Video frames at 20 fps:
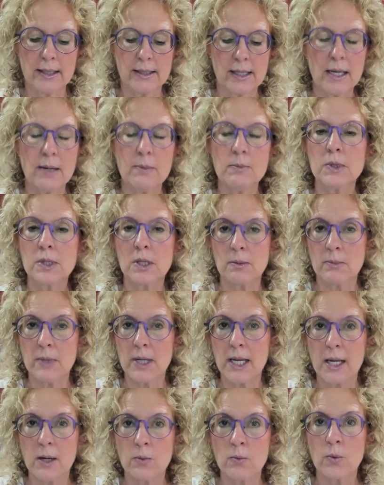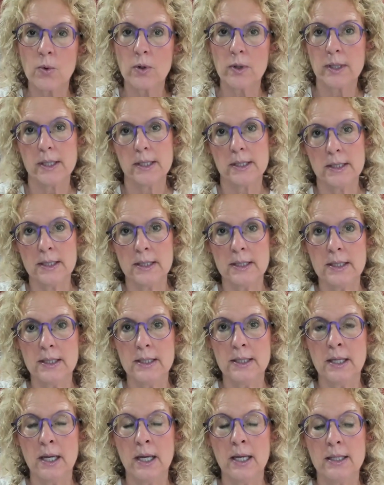seemed to me really,
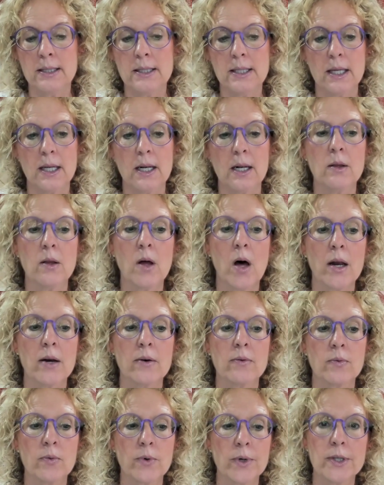it did a lot of